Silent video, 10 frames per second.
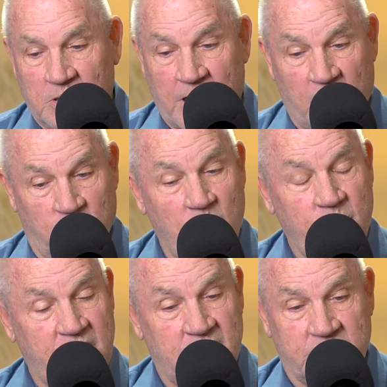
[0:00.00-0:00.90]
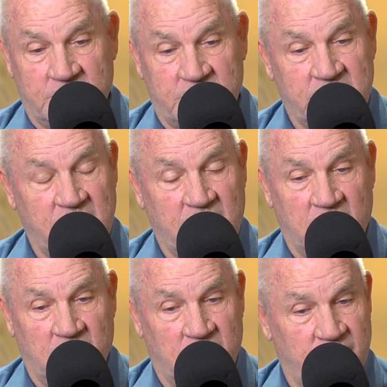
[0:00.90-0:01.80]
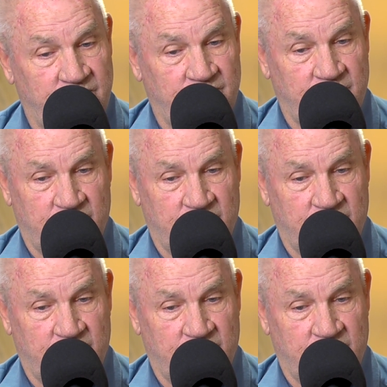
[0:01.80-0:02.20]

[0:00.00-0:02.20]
Nairobi is a city of